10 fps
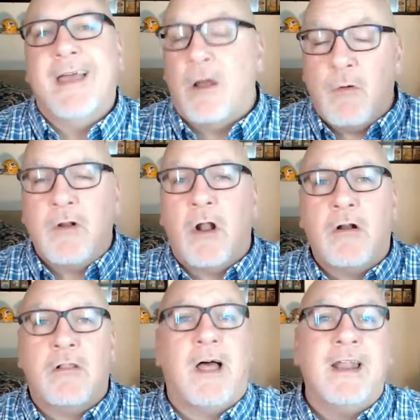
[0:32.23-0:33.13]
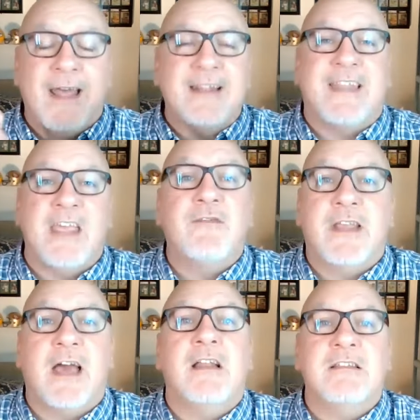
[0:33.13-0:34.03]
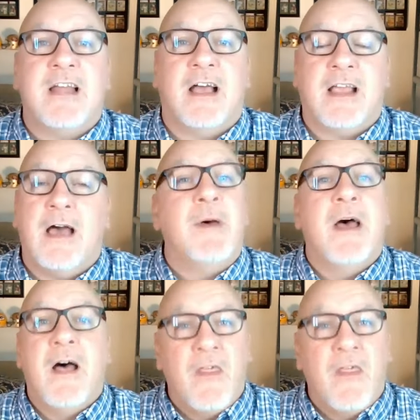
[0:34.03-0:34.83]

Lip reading: I wrote an article on it on davidgonos.com.